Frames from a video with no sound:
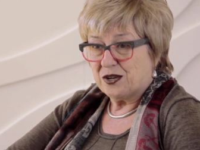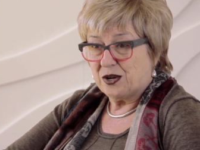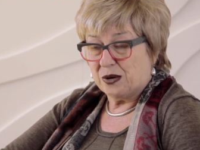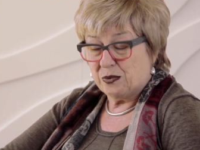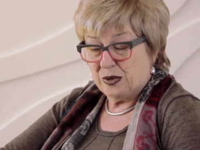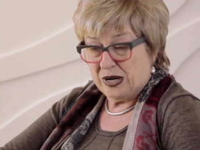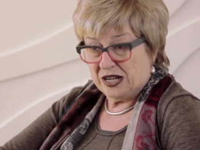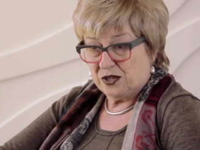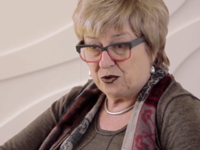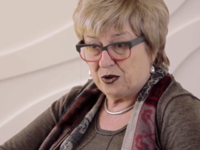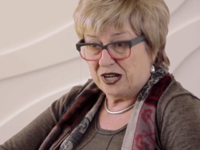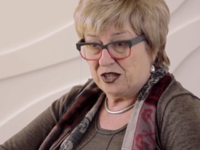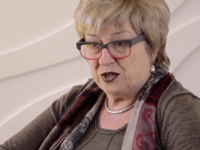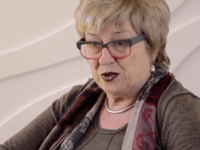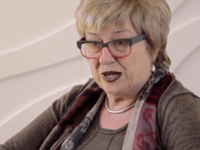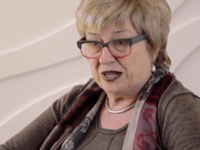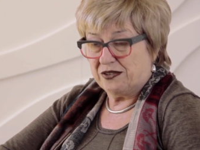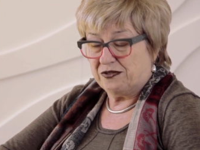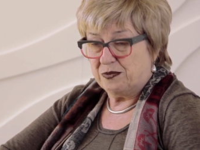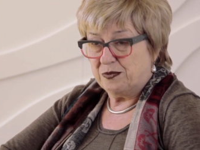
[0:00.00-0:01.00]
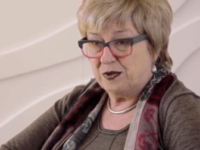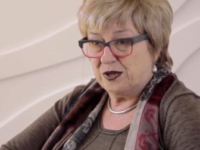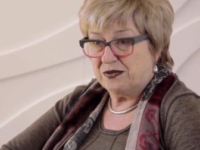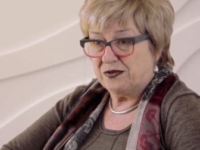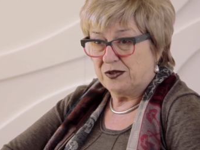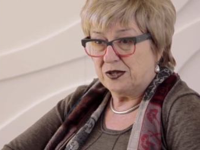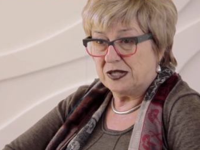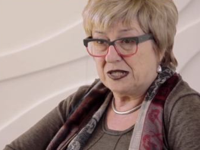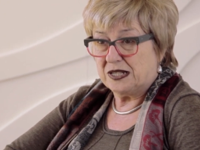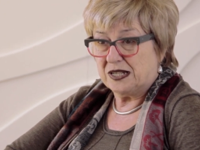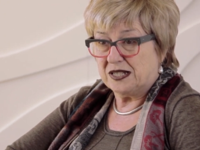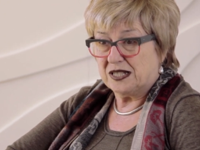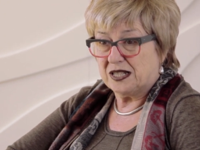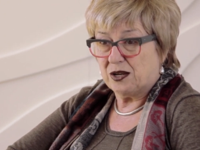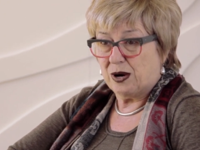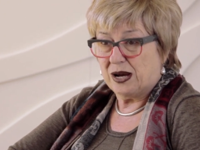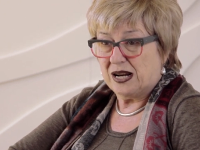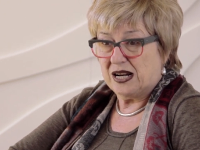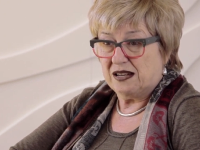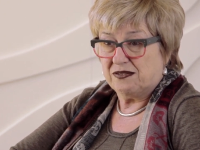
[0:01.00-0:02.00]
when I'd graduated from university.
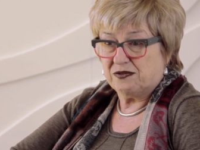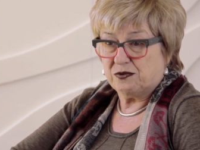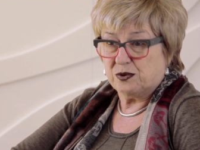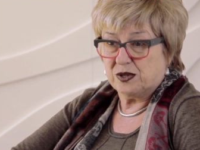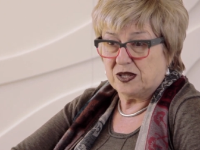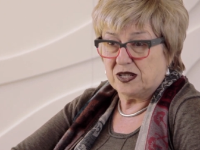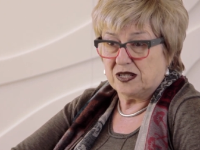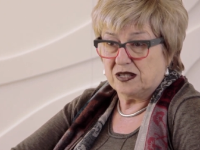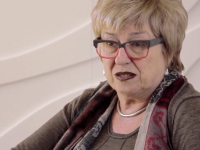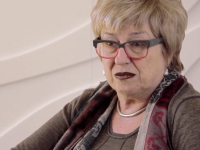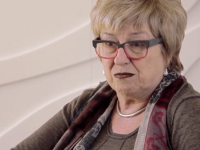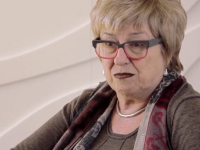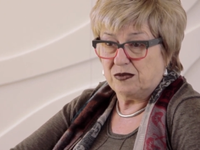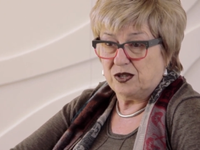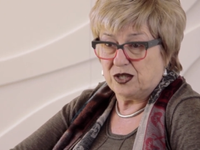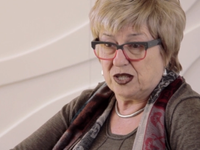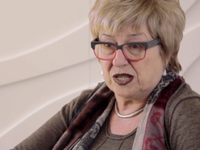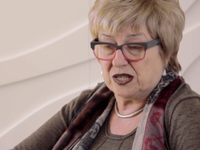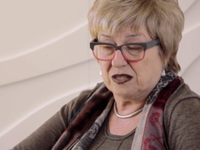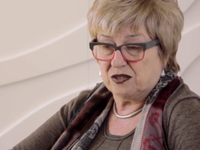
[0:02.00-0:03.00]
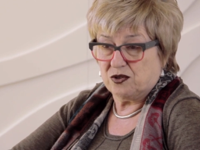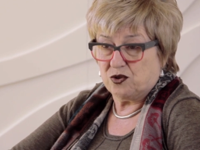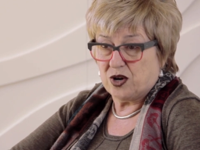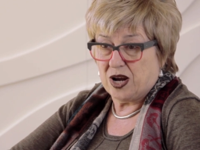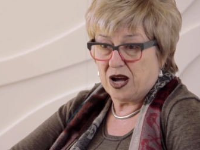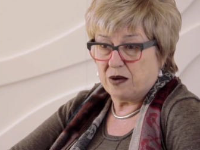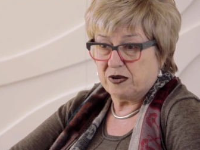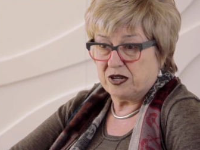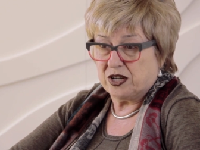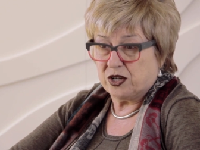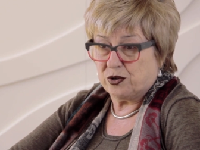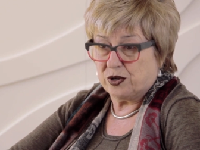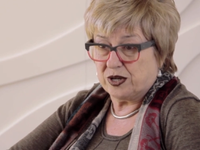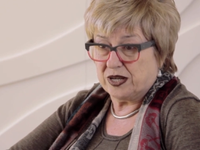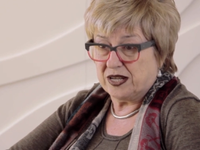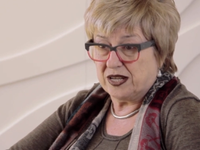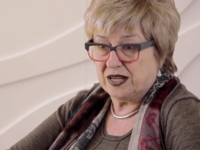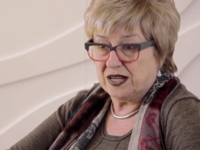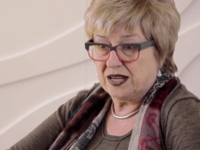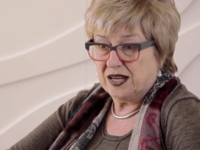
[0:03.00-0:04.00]
So I left with a music and drama
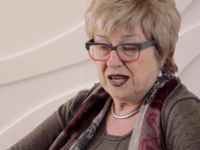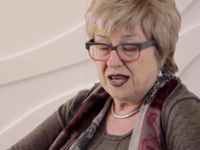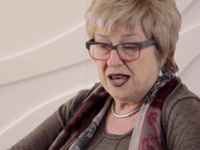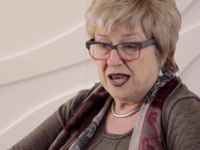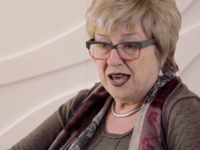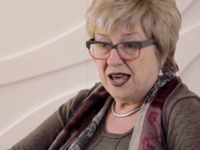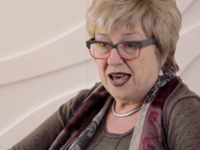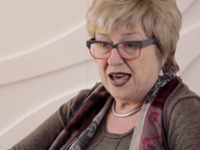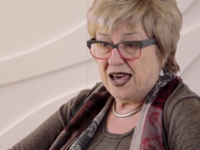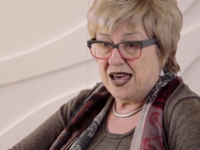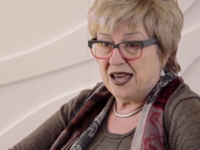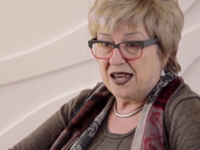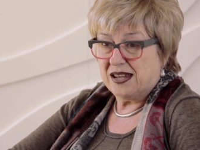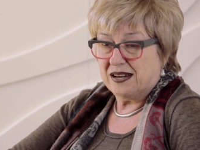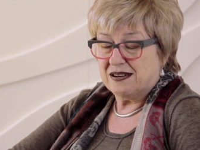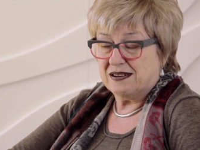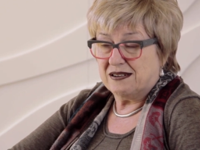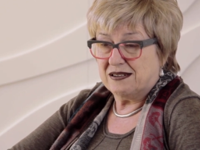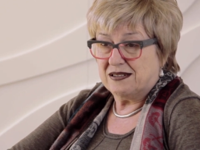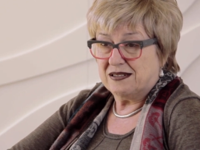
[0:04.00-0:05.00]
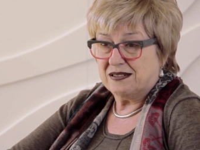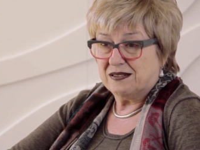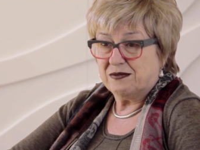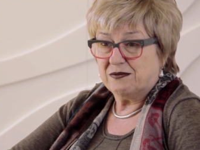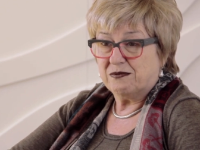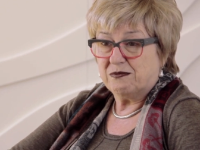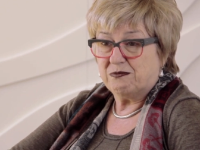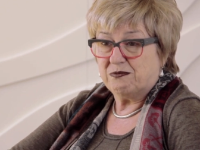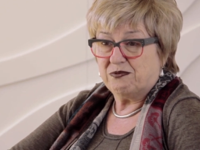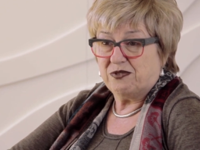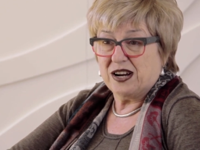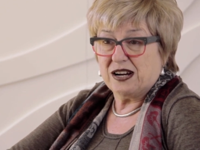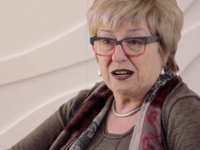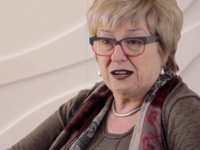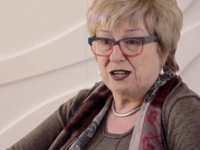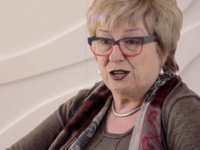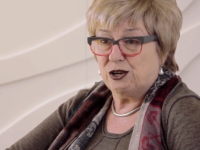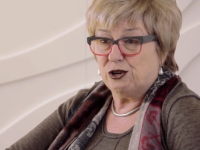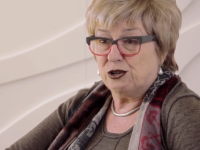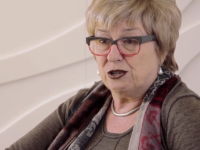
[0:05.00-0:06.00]
degree, and
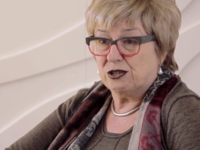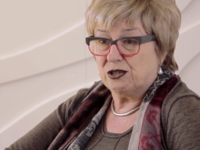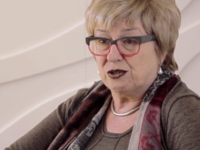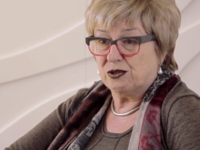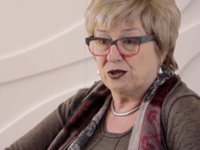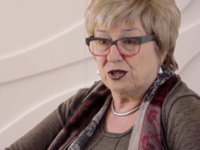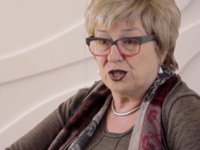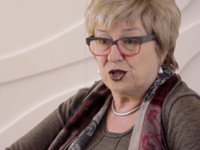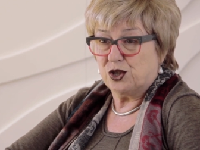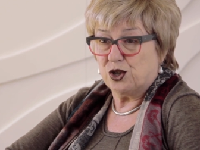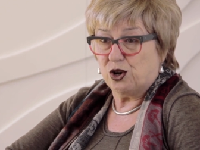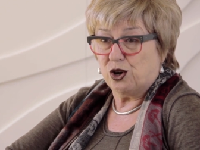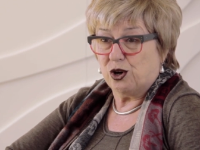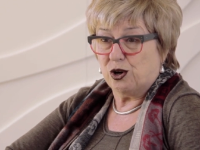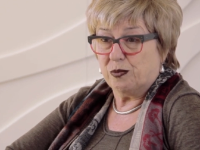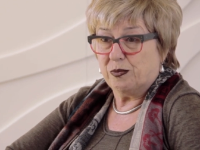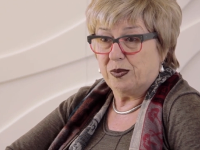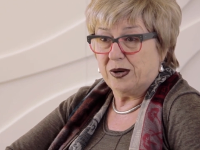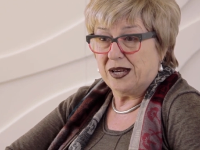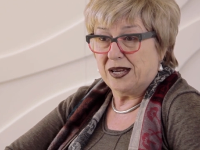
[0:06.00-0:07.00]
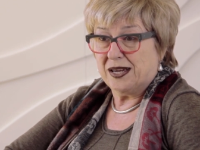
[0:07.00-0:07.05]
frankly learnt on the job.